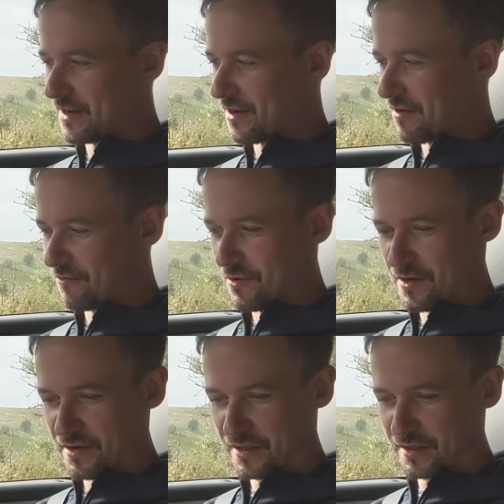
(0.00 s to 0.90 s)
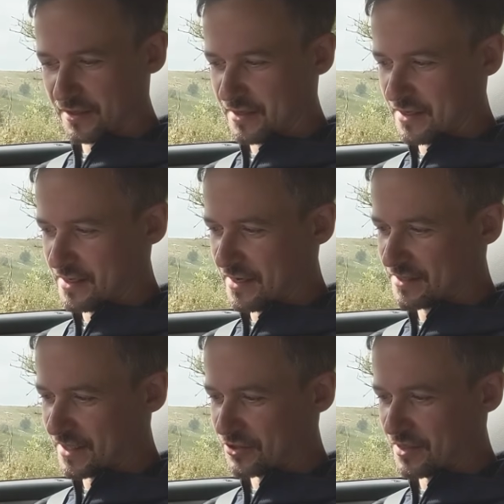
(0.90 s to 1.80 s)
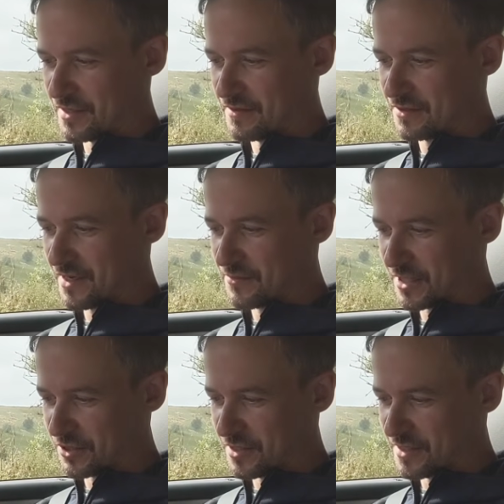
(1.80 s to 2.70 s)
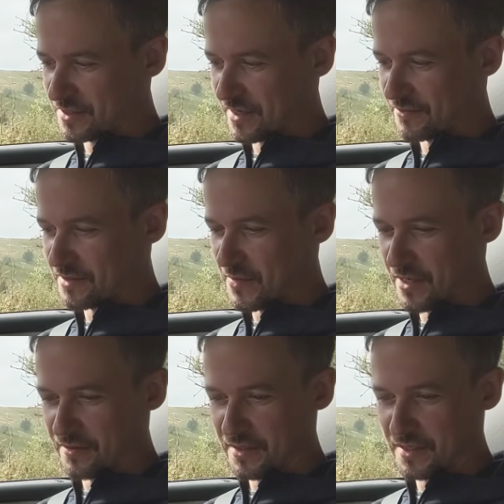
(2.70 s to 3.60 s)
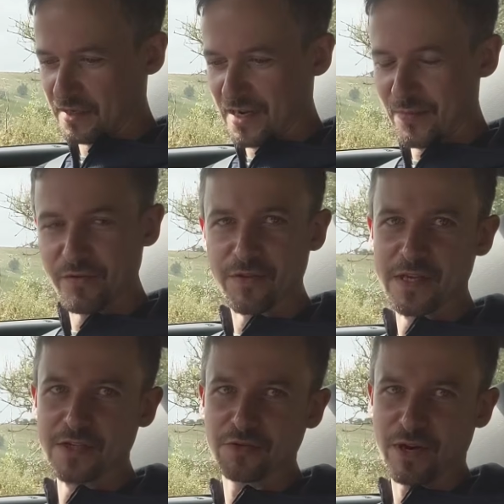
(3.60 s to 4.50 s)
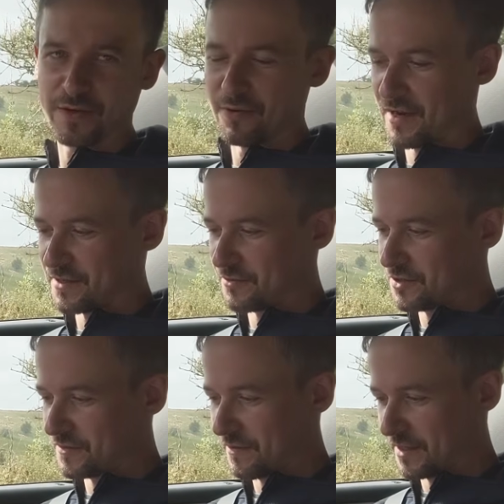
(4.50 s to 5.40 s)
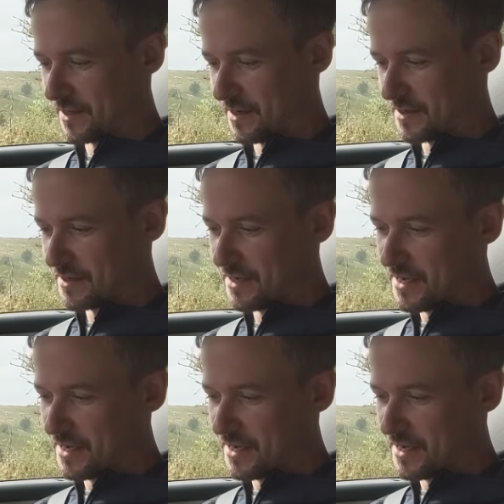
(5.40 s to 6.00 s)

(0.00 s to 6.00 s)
a lot of work, Sam's actually discounted me on the labour for the track rod end, which is very kind,